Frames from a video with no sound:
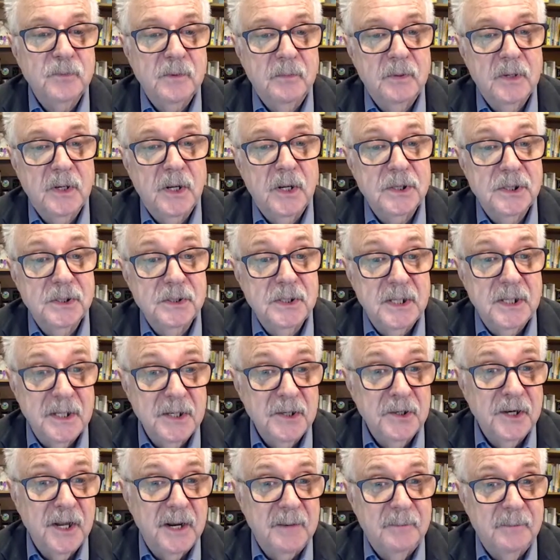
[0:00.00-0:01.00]
but also the
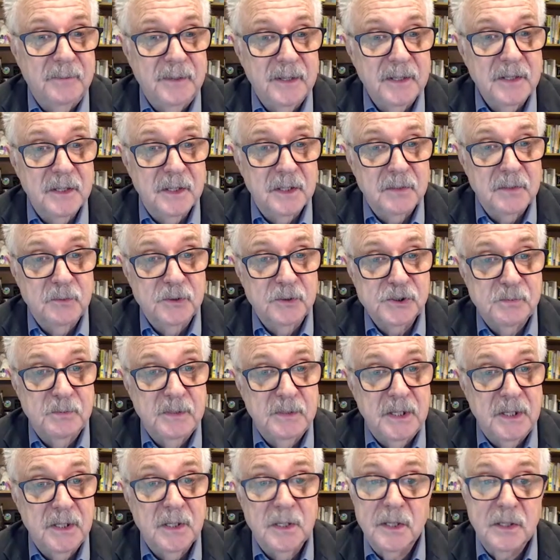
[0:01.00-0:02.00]
internet business, which
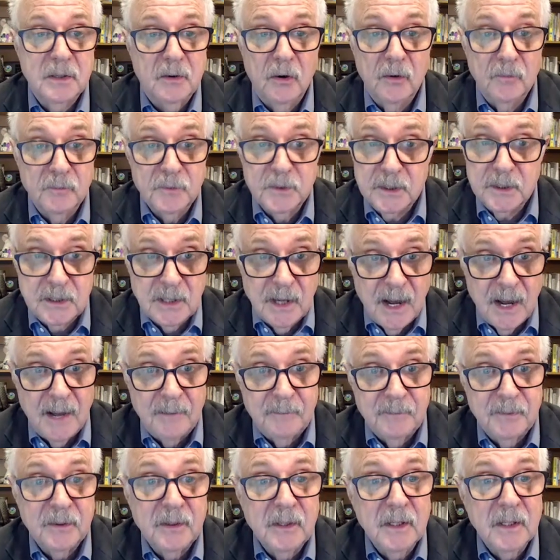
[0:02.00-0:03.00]
means
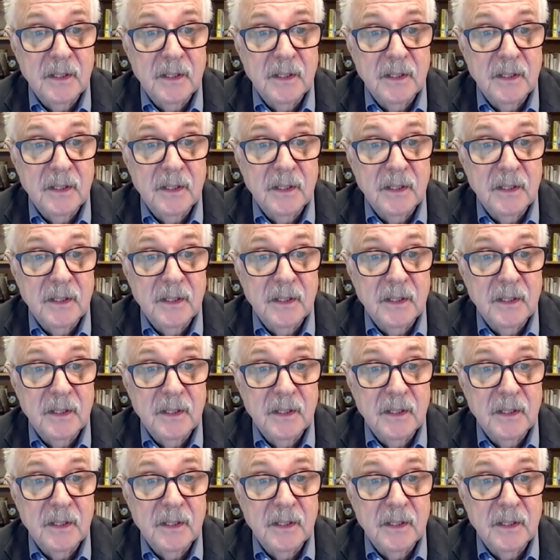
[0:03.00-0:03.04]
over-the-top